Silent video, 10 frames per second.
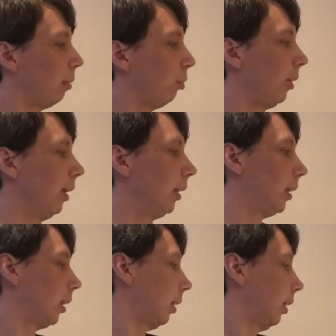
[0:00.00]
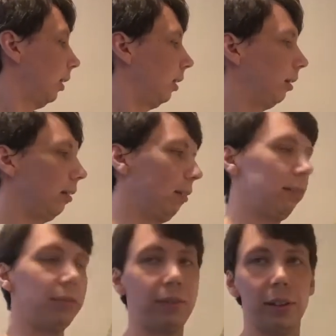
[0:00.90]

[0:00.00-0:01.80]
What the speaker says: summaries of,